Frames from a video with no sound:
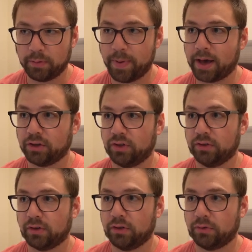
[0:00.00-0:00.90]
the package
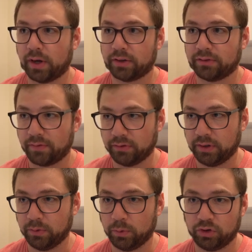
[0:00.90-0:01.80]
JSON is React
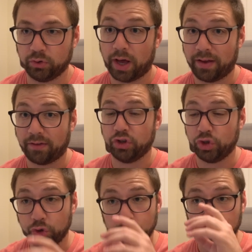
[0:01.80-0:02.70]
17, which you kind of have to
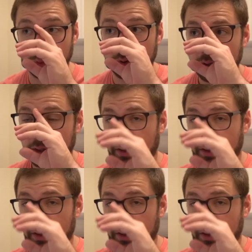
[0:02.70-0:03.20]
do